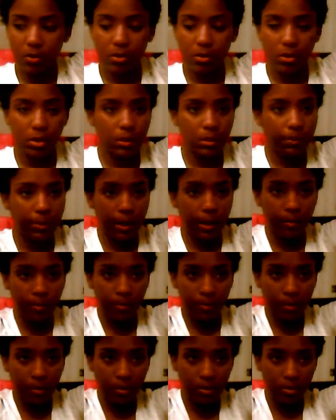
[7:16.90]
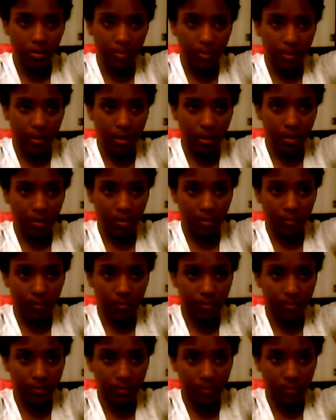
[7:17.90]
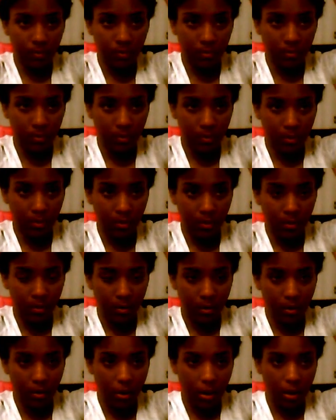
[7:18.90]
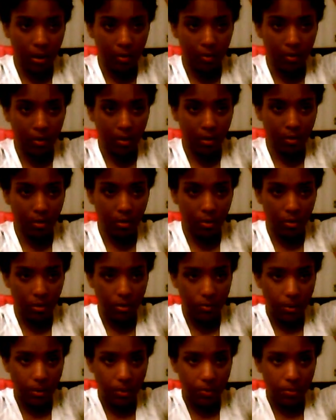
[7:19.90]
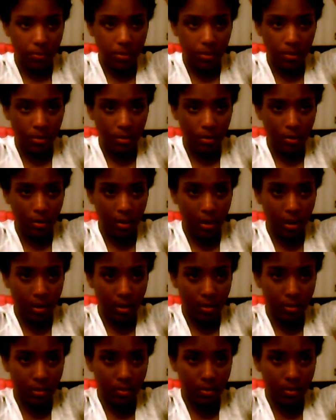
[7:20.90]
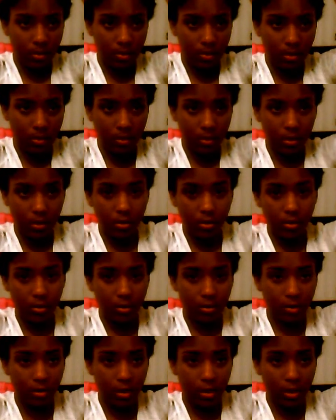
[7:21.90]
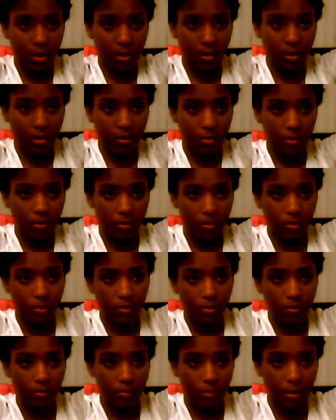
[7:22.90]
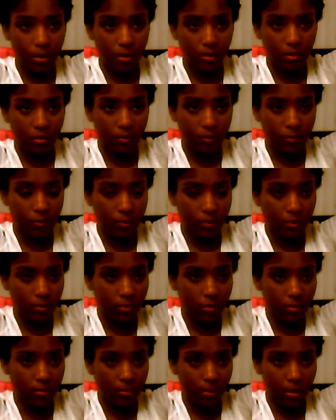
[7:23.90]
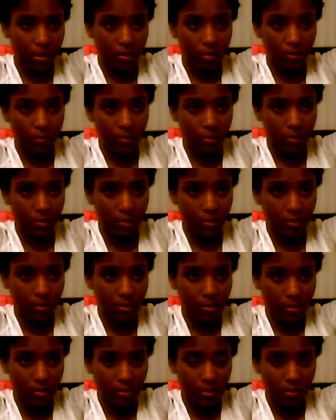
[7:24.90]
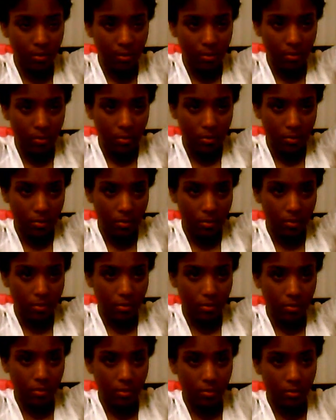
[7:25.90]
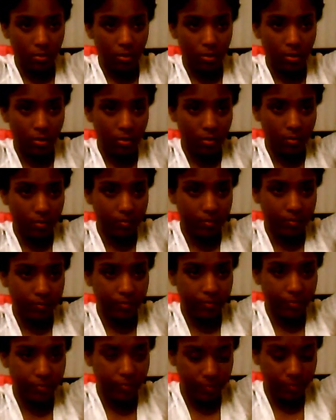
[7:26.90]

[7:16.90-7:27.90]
I'm using these papers, but I don't know how long these papers are going to last, because they're getting on my nerves. Okay.